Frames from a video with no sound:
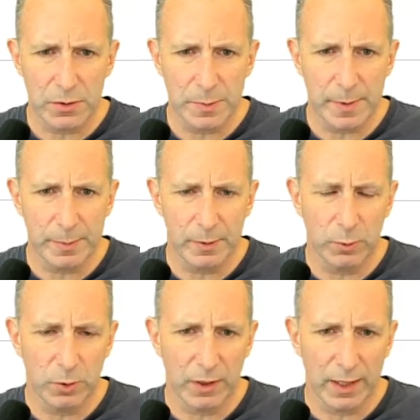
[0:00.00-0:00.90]
people are
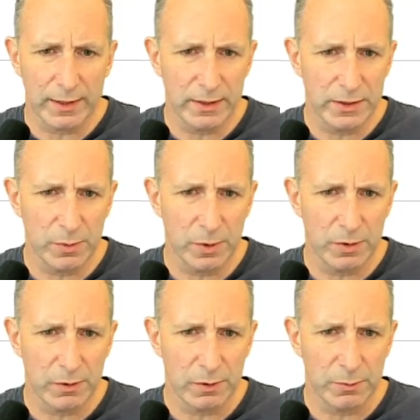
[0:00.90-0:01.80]
more likely to own
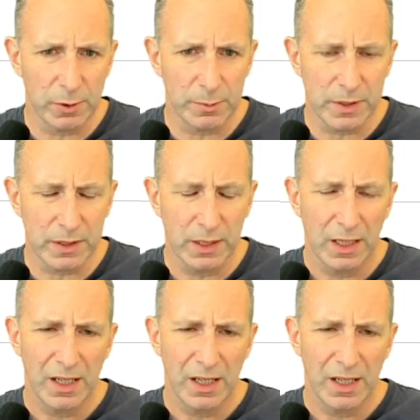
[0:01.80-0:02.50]
their own property.